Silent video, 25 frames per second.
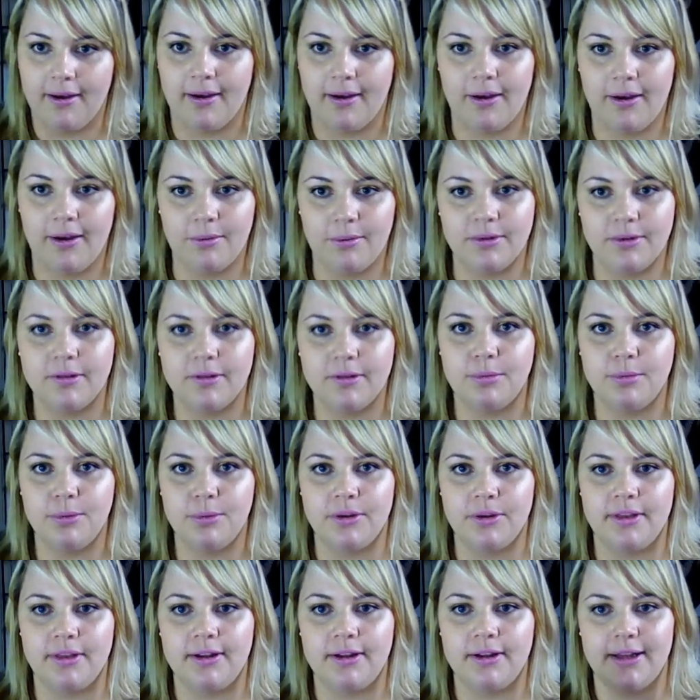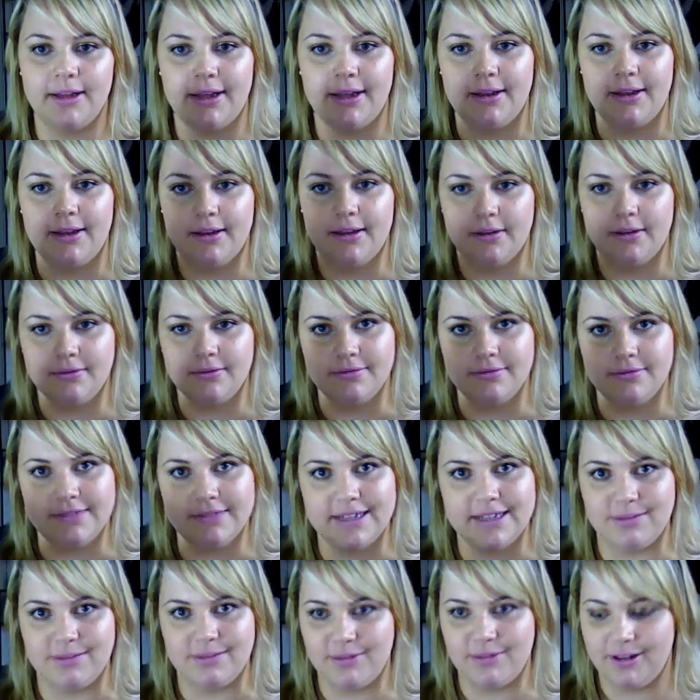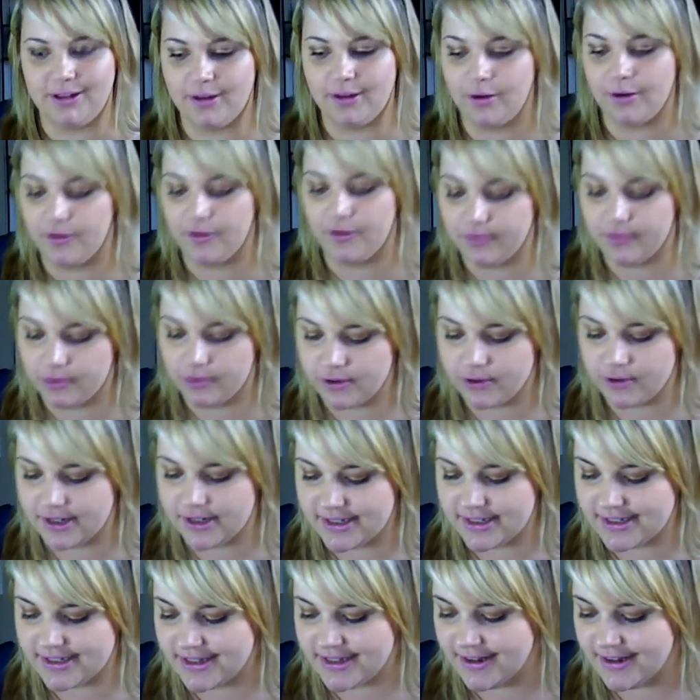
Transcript: I will put the link down below, of course.